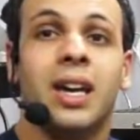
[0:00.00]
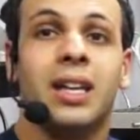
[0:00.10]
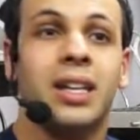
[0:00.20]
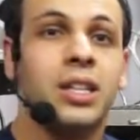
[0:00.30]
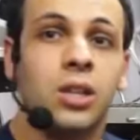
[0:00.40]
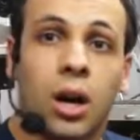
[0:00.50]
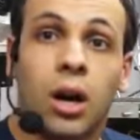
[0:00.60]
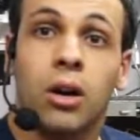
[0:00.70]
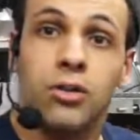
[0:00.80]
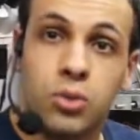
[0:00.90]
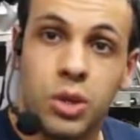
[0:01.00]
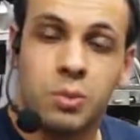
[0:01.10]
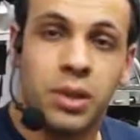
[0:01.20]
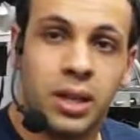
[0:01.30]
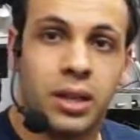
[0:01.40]
and it's hard to
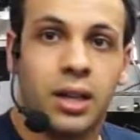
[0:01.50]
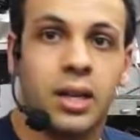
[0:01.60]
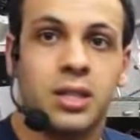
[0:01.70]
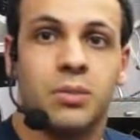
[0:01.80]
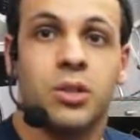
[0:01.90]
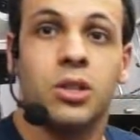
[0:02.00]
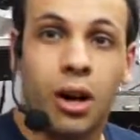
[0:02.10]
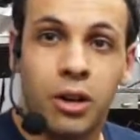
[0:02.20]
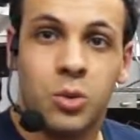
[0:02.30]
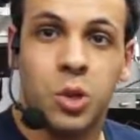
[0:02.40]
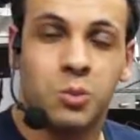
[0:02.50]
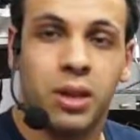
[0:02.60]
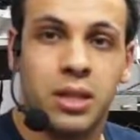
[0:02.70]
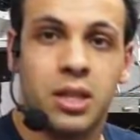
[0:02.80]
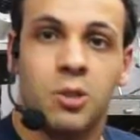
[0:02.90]
explain to the customer it's hard to
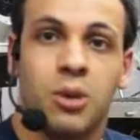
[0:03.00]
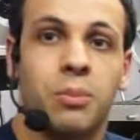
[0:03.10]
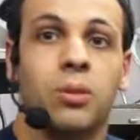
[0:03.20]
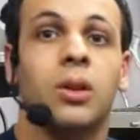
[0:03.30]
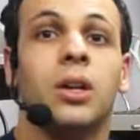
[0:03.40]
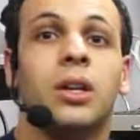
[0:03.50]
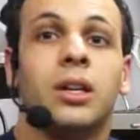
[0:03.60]
explain to these people